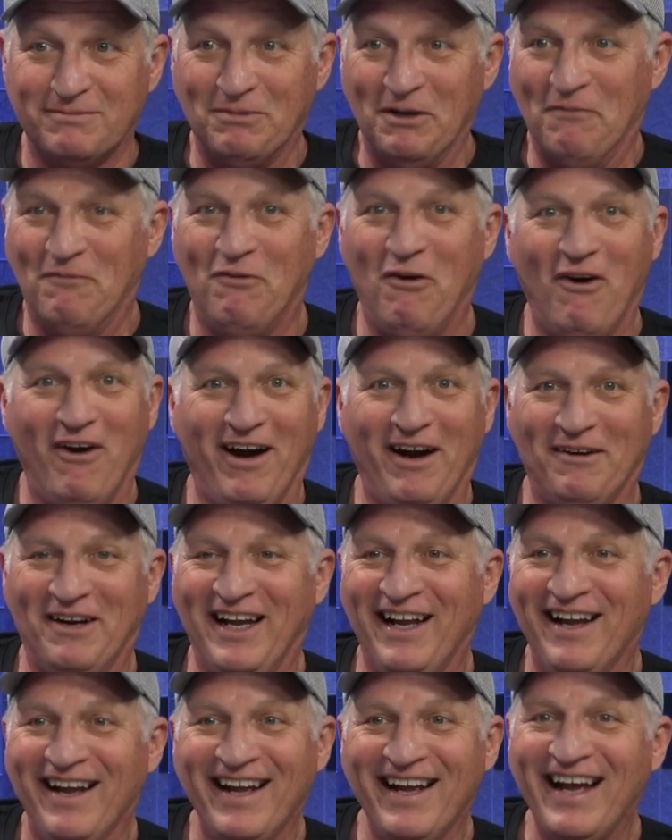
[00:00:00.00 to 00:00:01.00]
Before
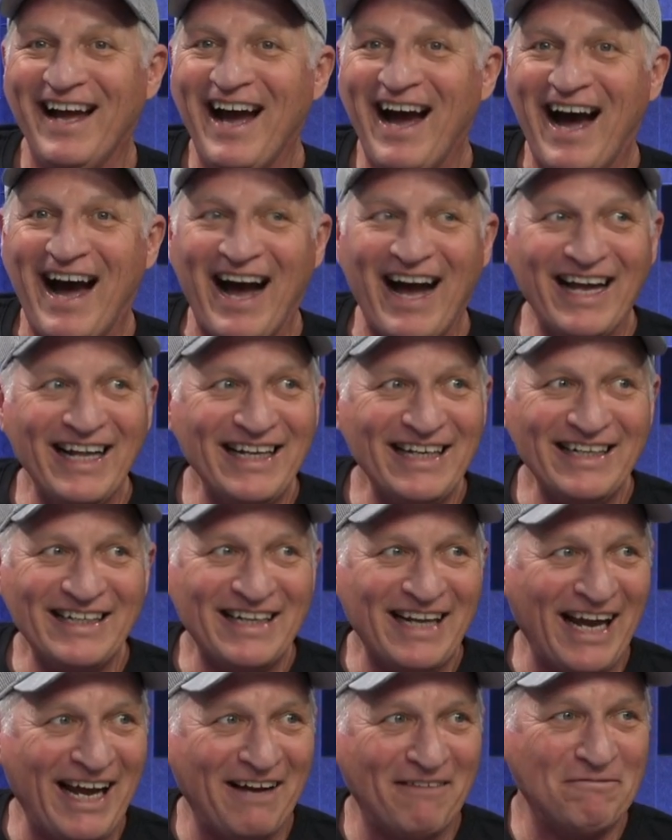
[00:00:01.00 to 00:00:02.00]
I, I didn't
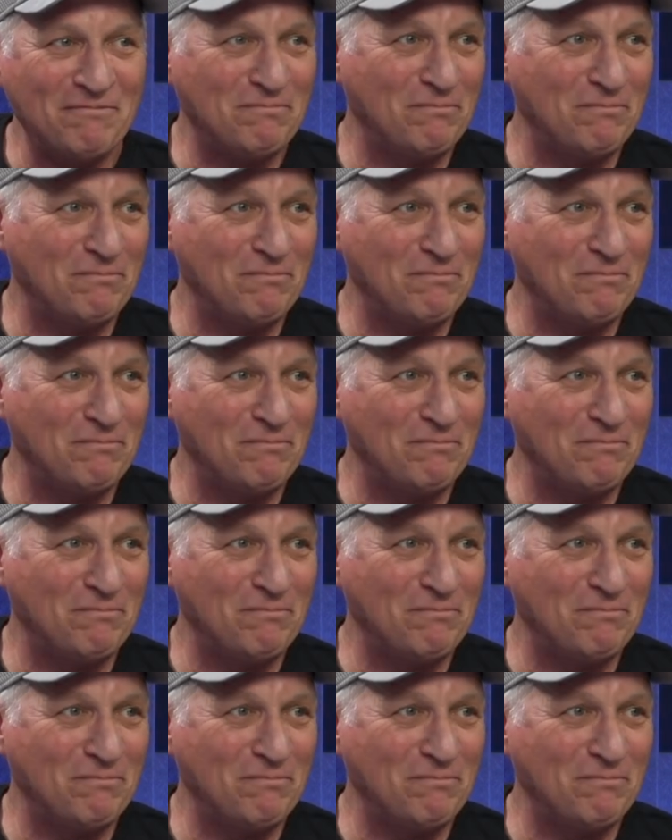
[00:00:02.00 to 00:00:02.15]
have